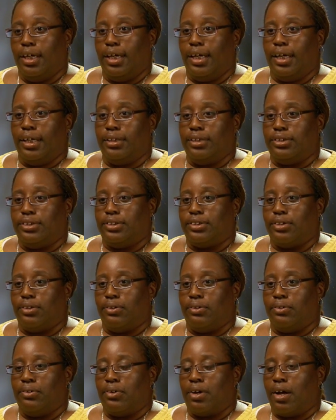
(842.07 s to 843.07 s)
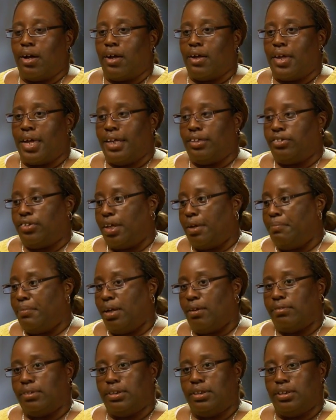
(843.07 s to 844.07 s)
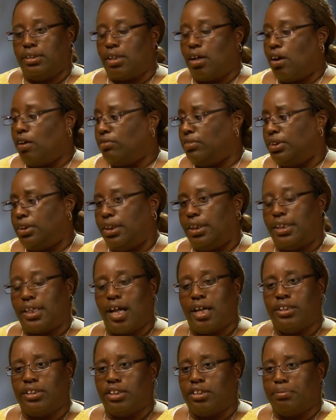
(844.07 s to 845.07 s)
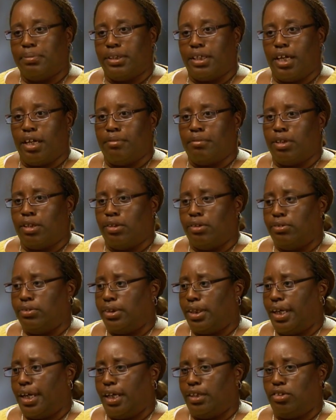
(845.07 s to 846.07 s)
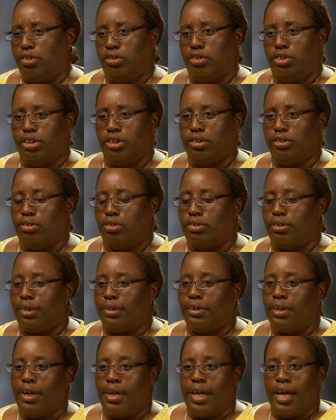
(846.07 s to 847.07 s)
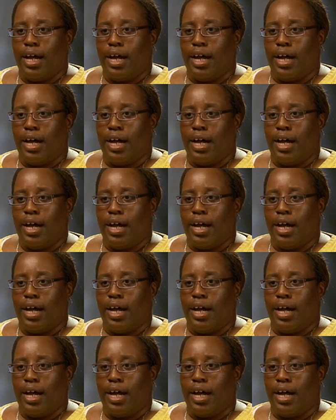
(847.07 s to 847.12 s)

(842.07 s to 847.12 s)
And so as their marriage dissolved, she and I just became close. They had 2 children.